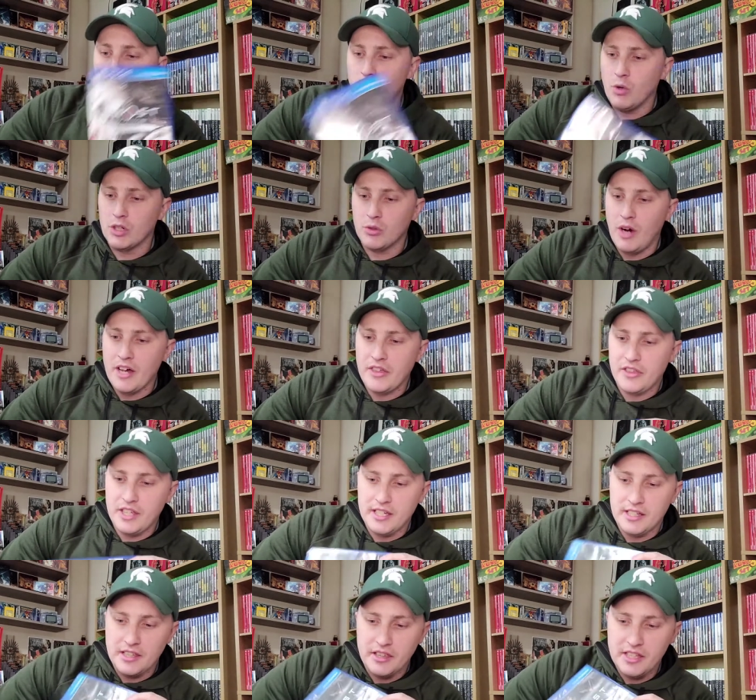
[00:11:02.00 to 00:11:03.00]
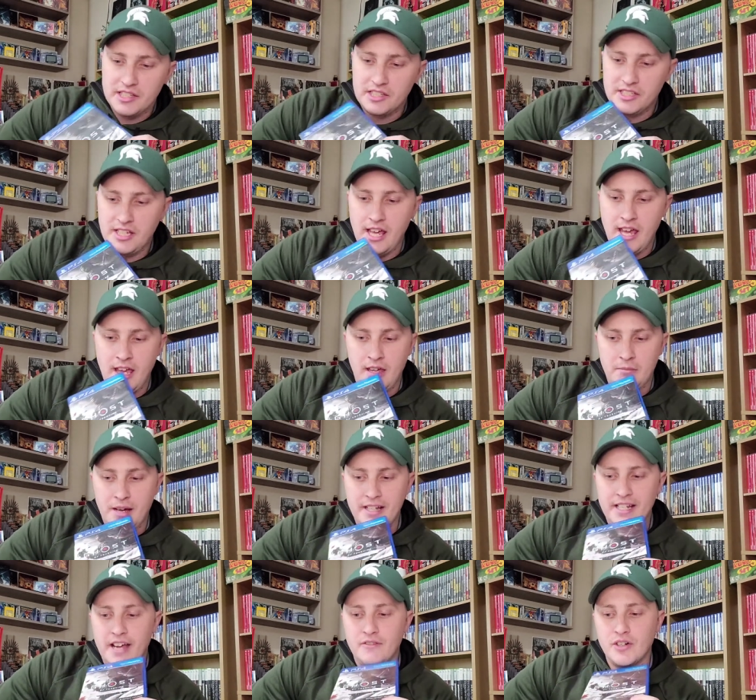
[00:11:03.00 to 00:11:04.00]
What do I think of this game?
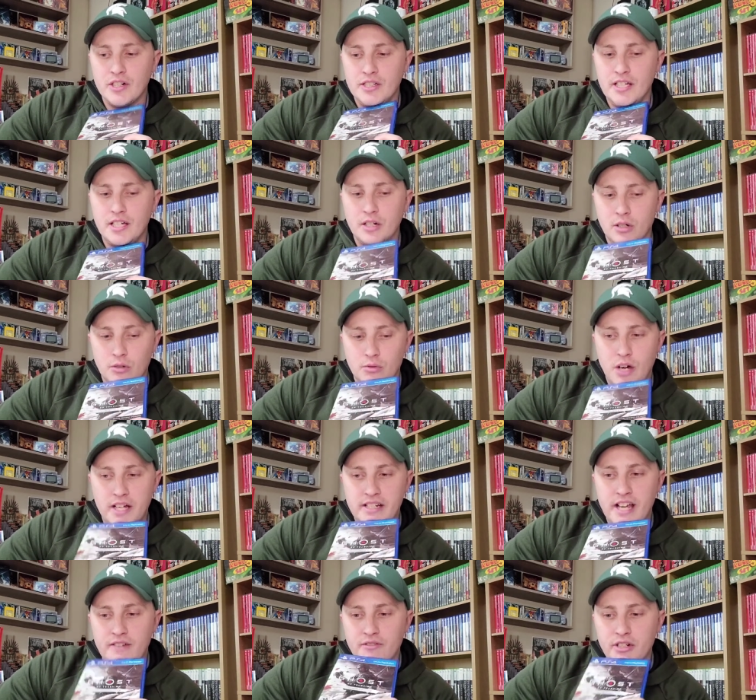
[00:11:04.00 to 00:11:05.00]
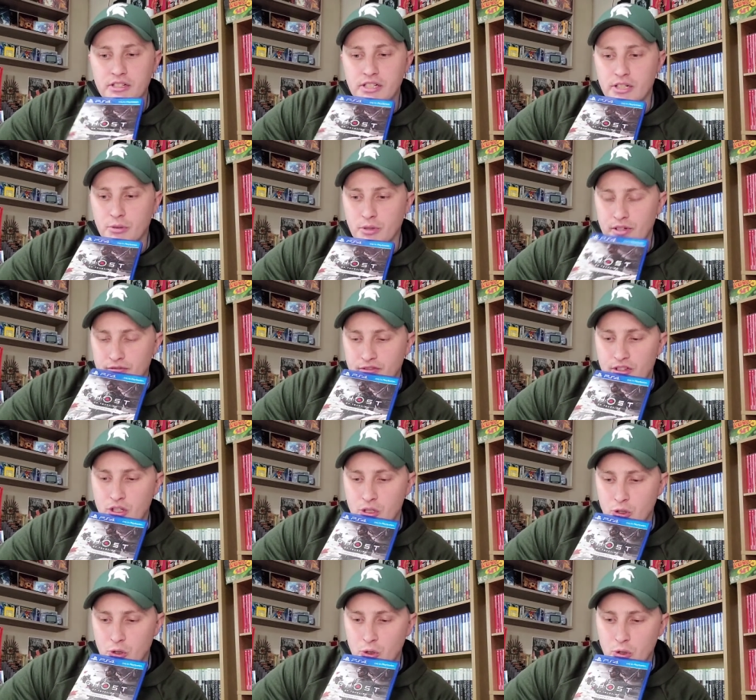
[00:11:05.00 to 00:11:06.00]
I never did a I never did a
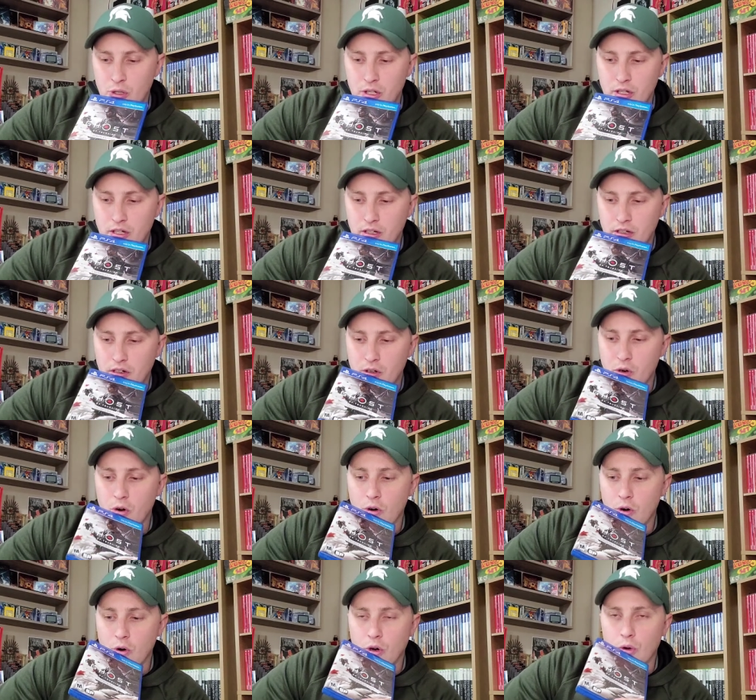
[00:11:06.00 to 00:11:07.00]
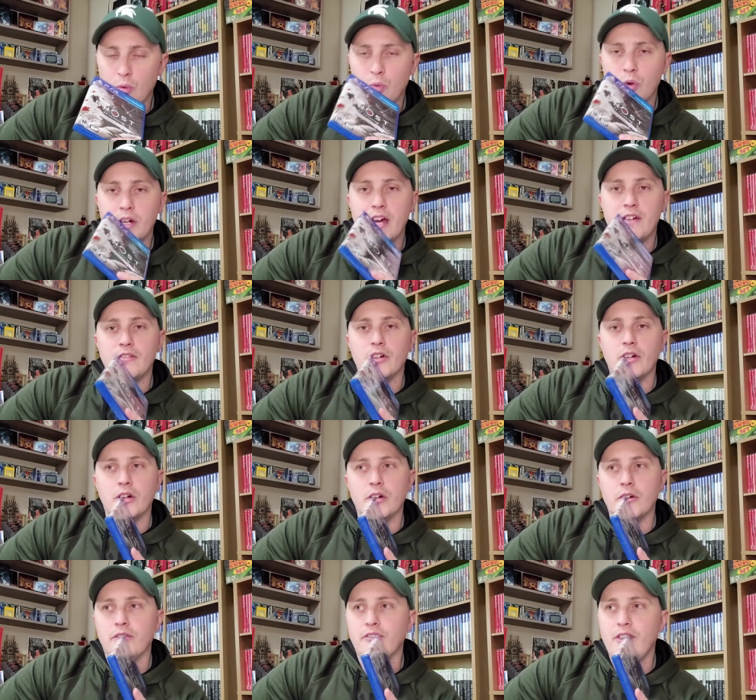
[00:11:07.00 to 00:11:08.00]
review, or or
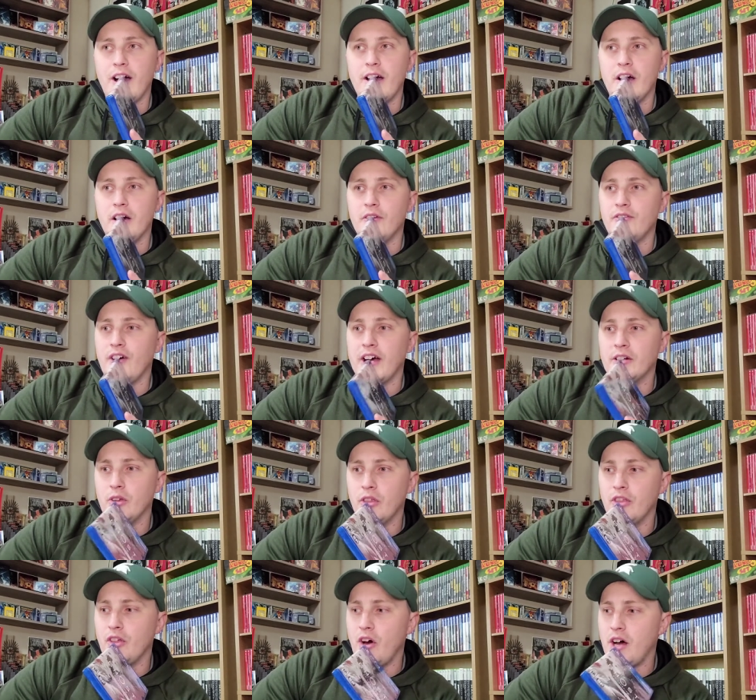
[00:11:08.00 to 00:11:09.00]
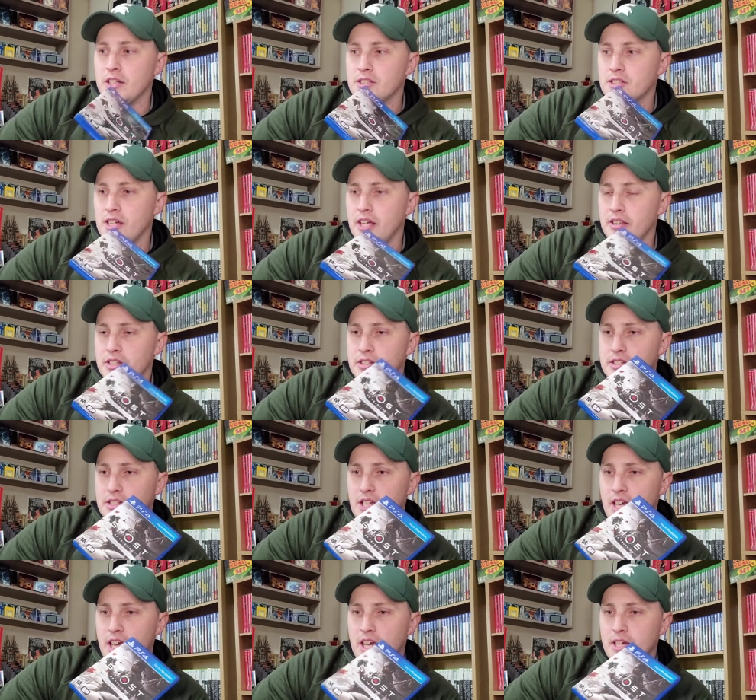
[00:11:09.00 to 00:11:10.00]
whatever fi- uh, final thoughts on this
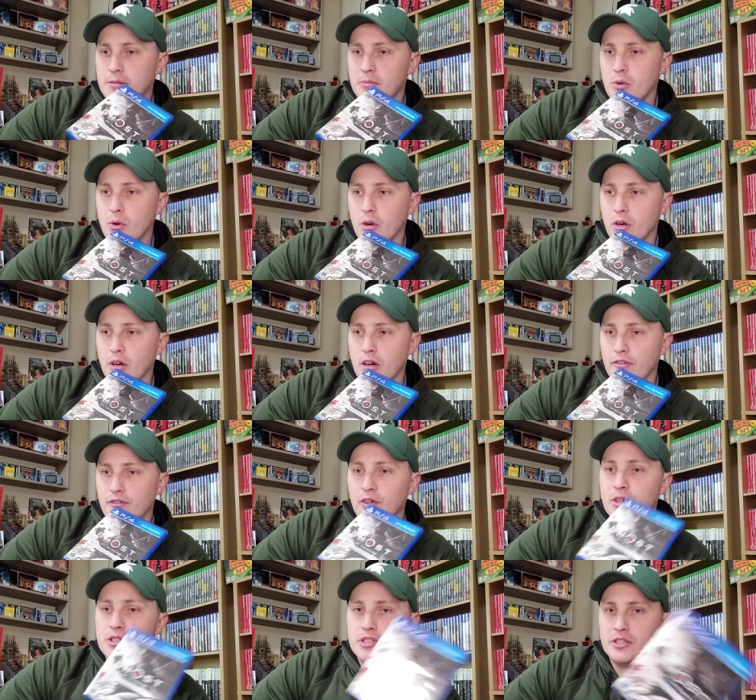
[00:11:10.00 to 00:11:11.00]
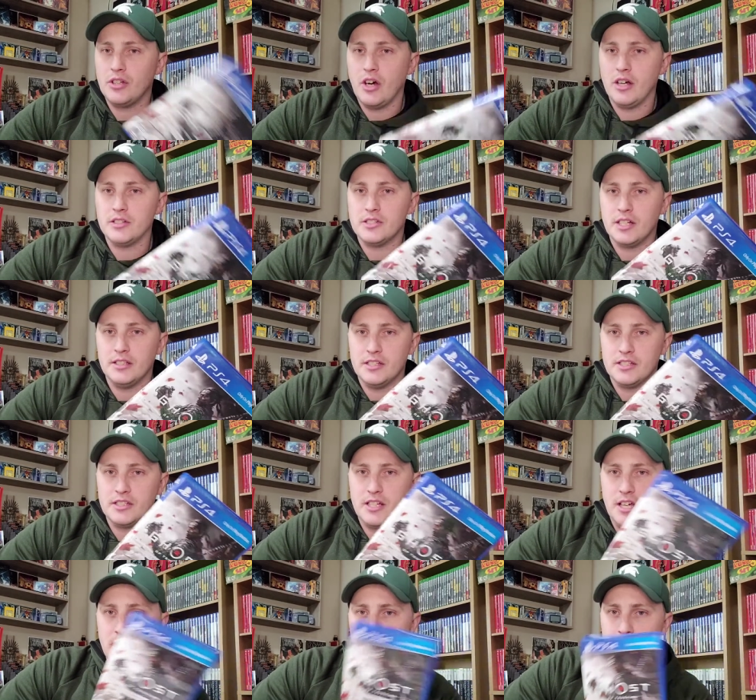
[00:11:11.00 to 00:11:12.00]
game or uh, first thoughts on this
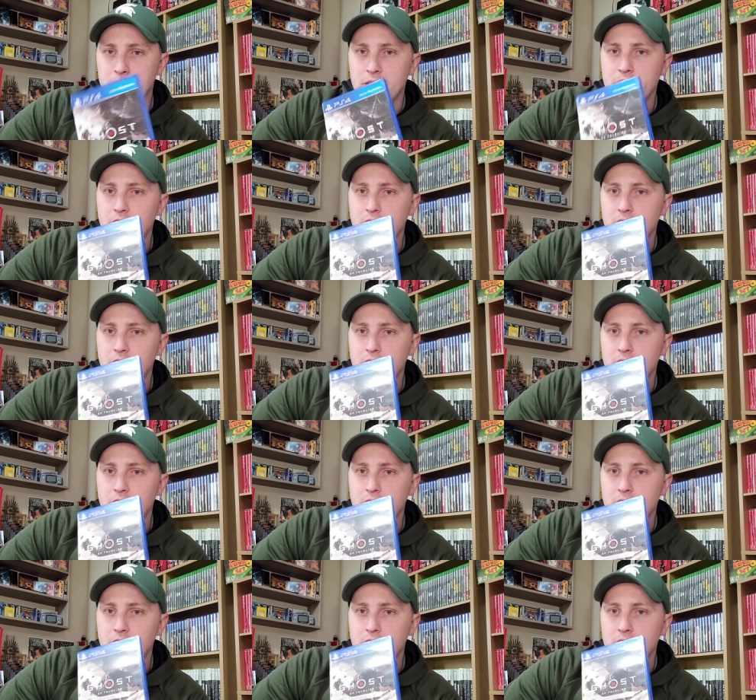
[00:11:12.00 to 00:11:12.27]
game.